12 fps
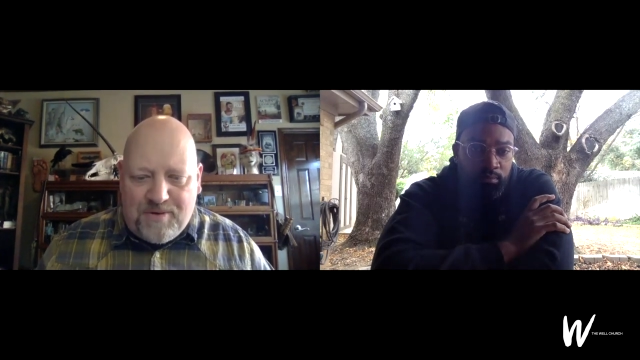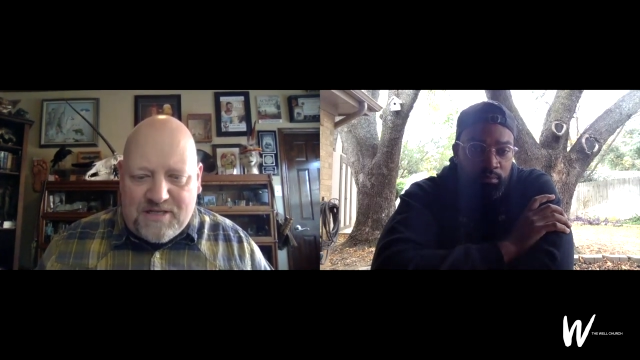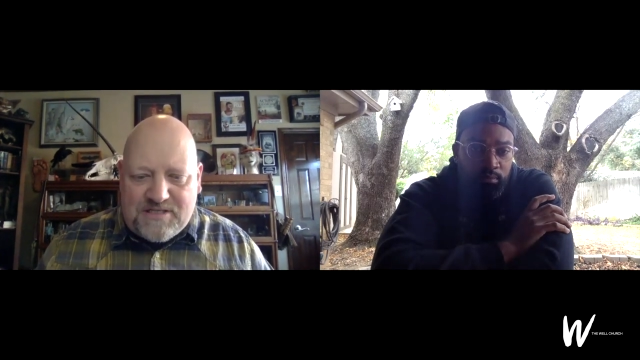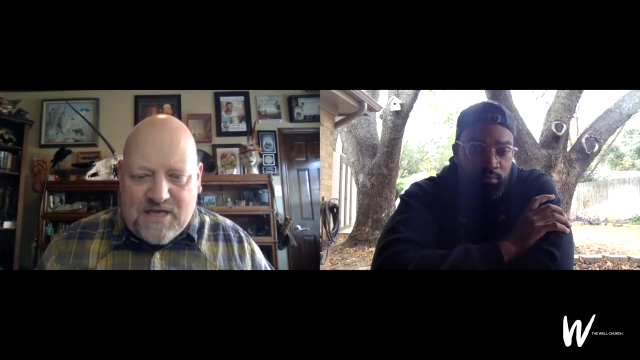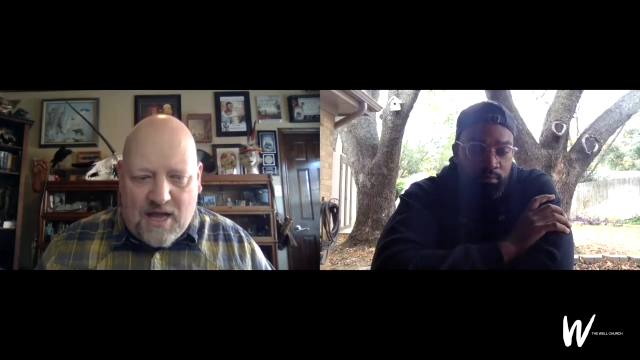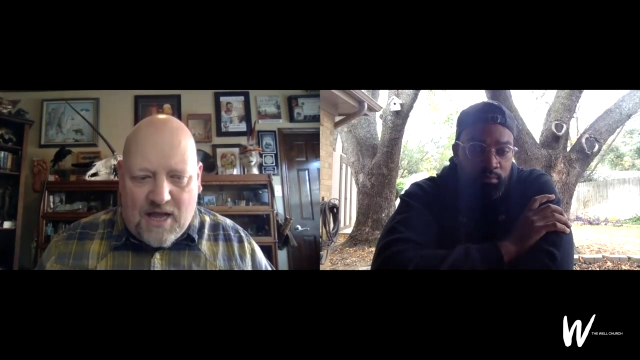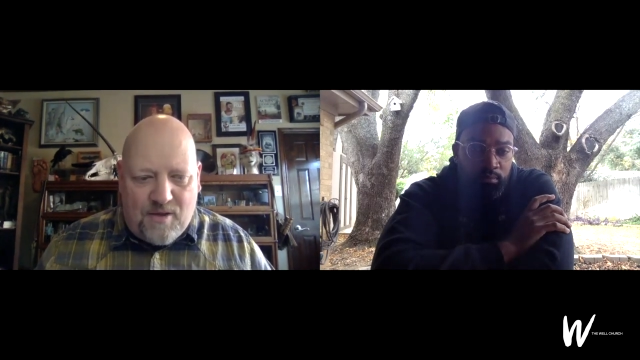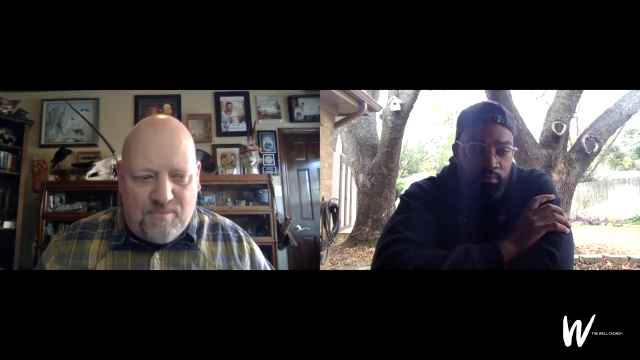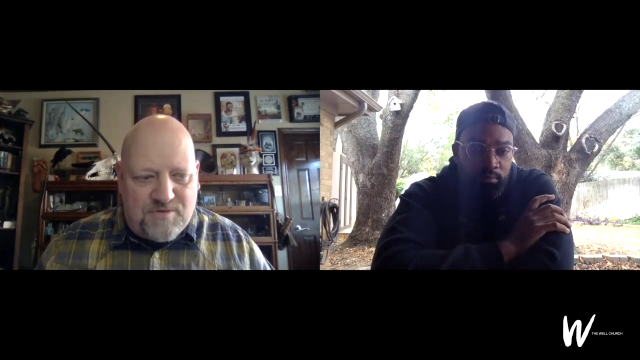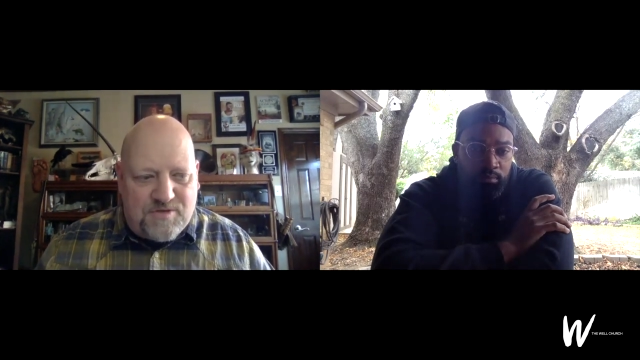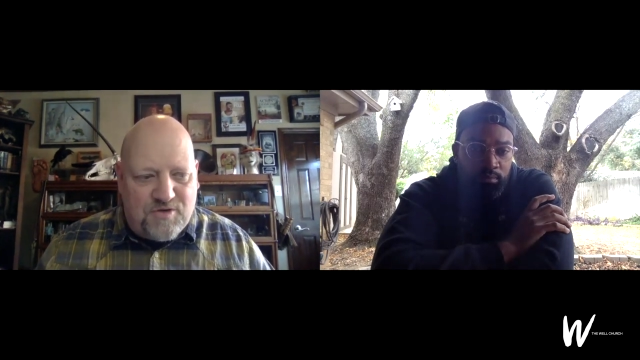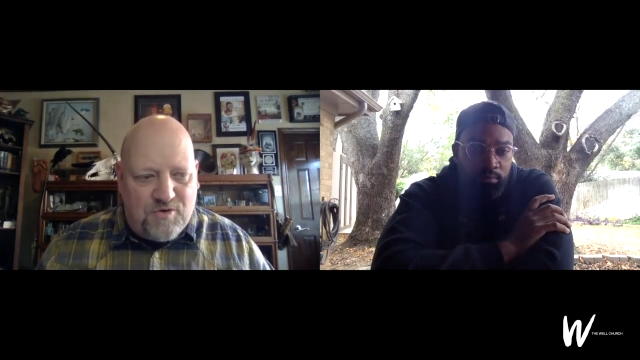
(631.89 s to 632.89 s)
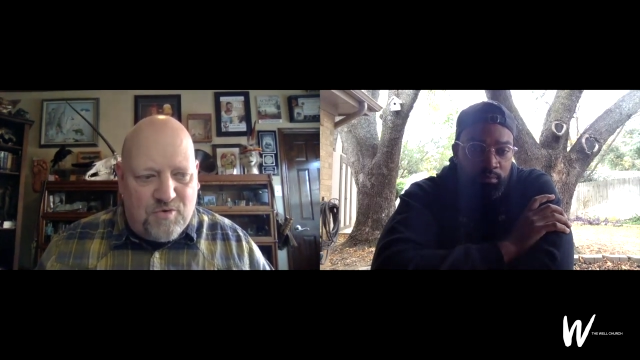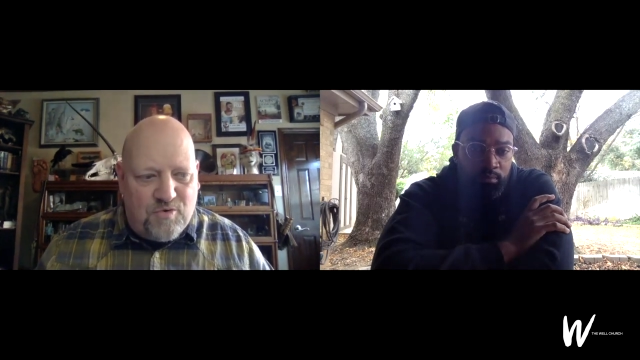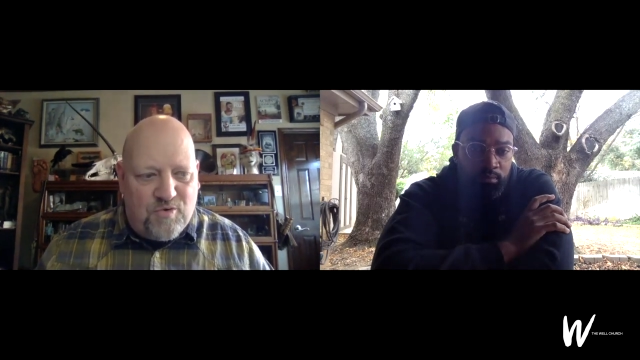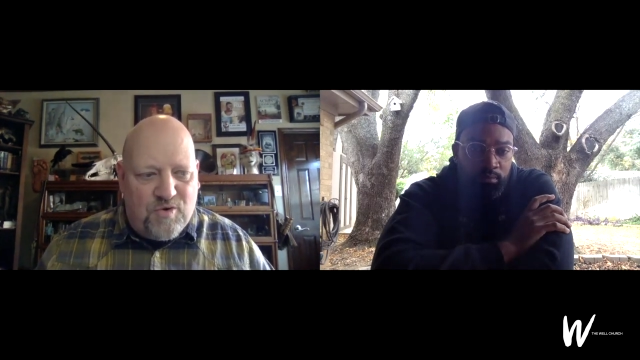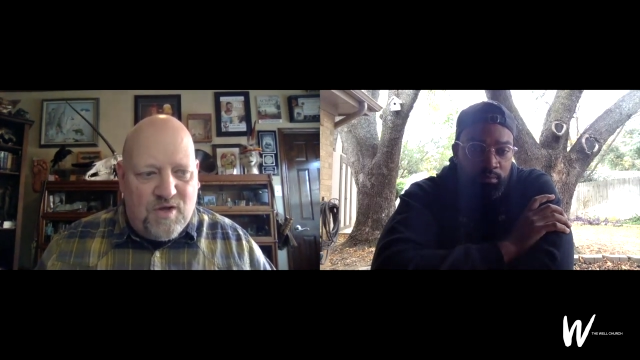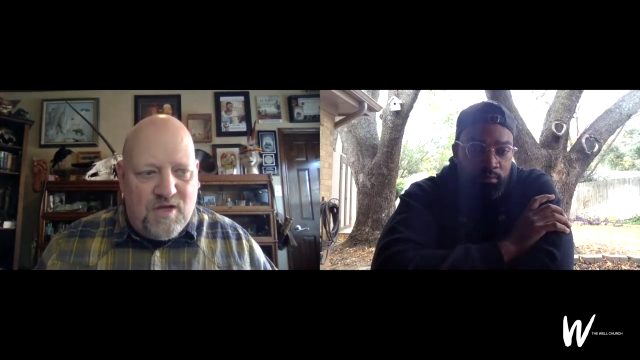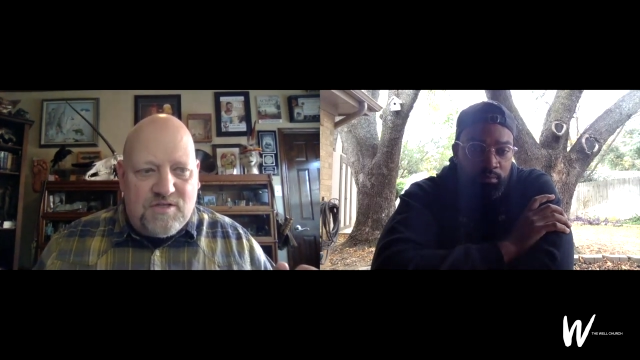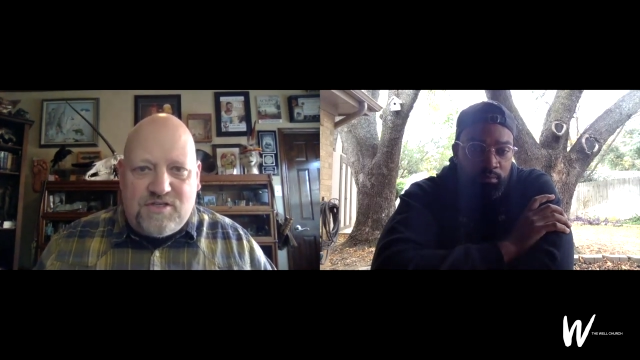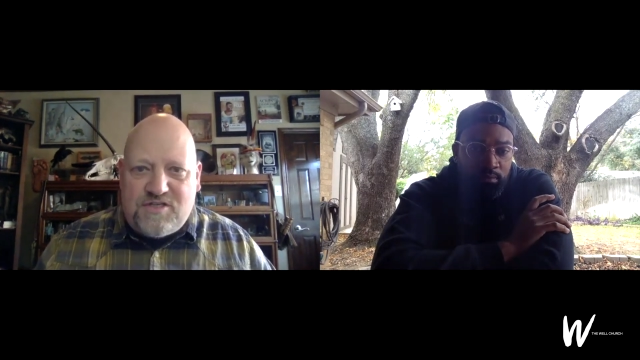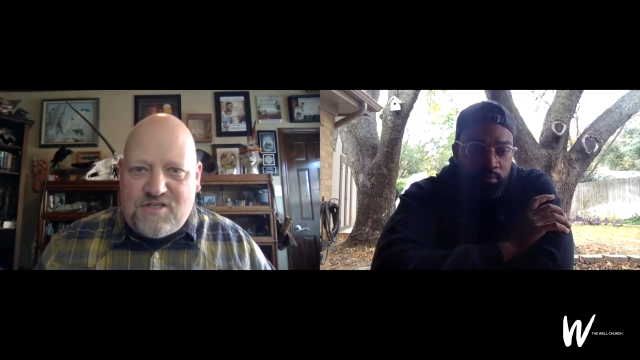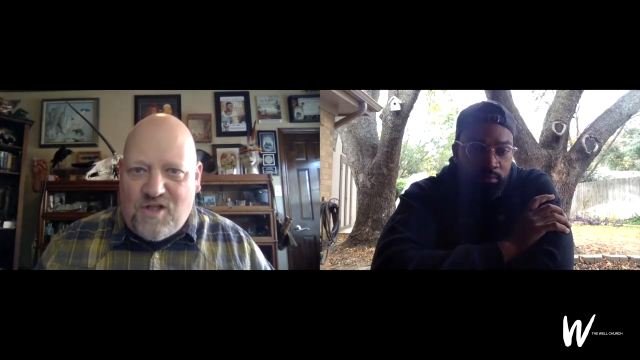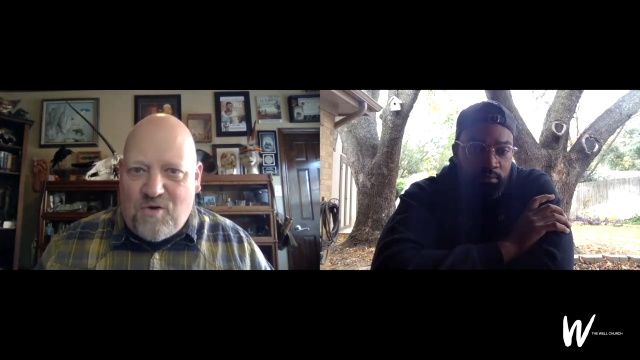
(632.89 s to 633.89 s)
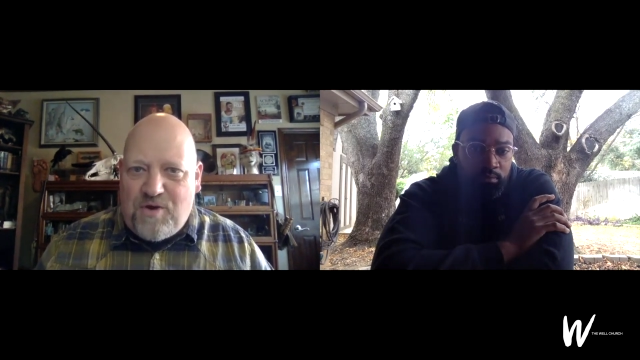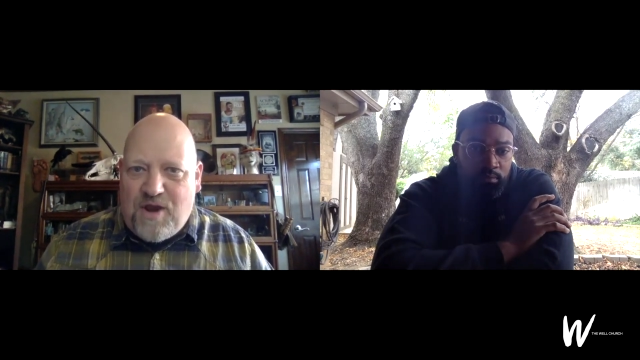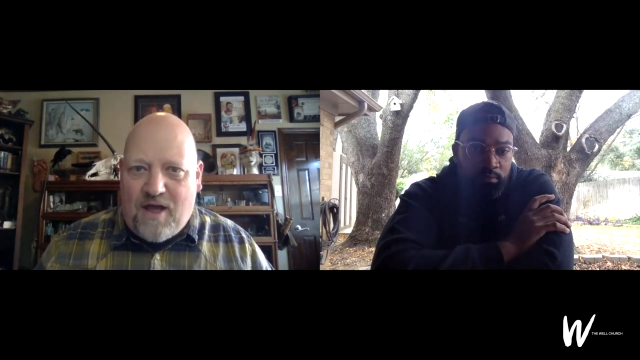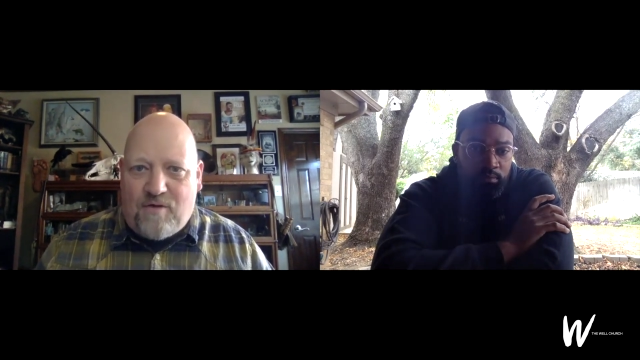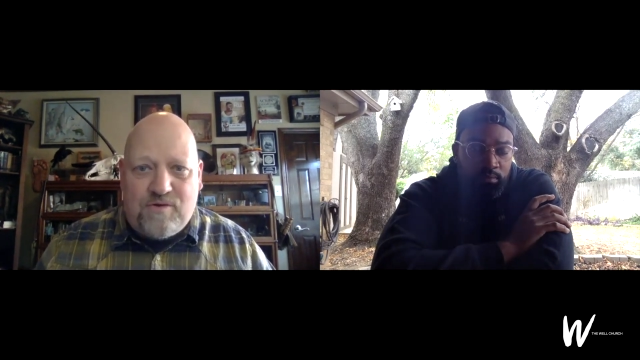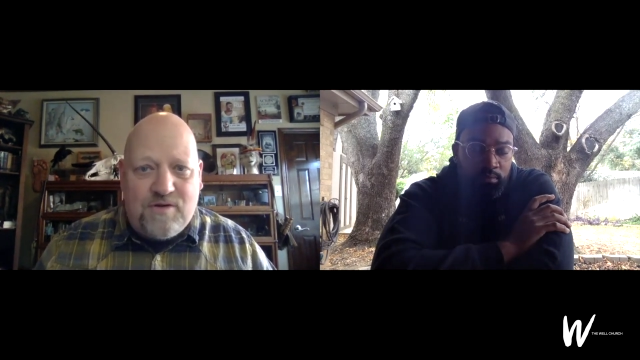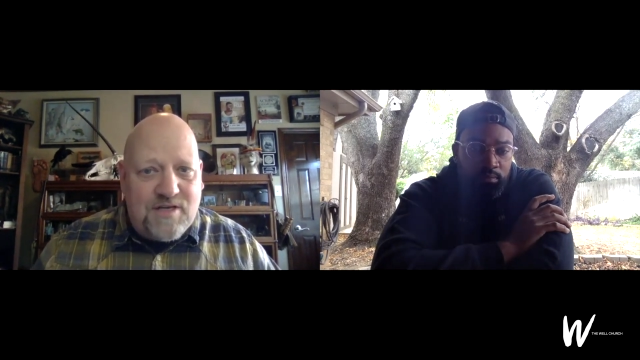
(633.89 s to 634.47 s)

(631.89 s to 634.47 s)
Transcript: of time to slow down.